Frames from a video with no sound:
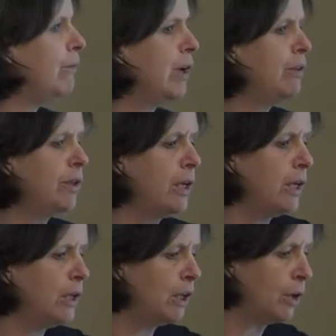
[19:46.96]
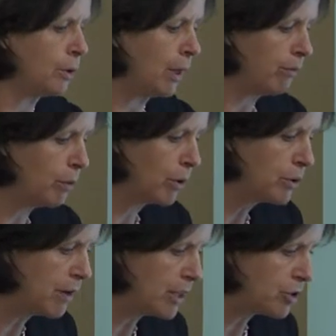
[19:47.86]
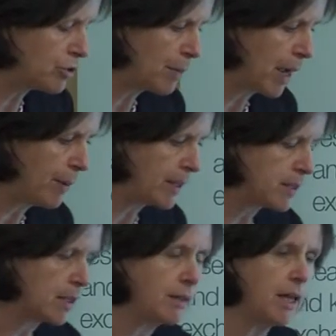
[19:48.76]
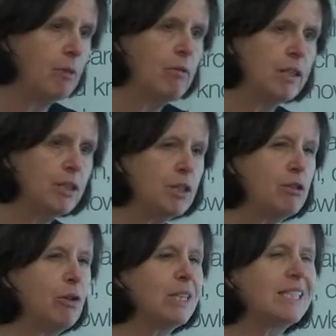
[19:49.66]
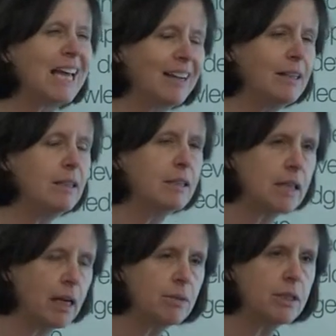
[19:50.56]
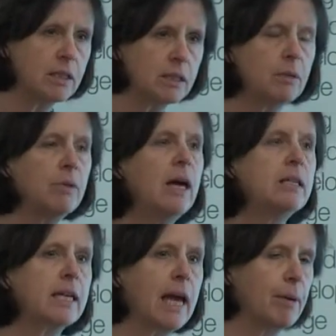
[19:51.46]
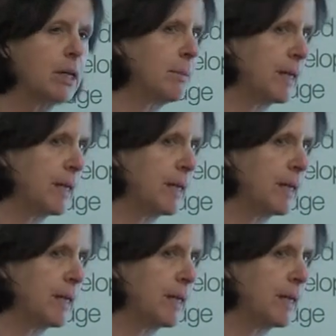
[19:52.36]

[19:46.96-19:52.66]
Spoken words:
in the EU, if you want to register a biopesticide, they are registered through exactly the same system as a chemical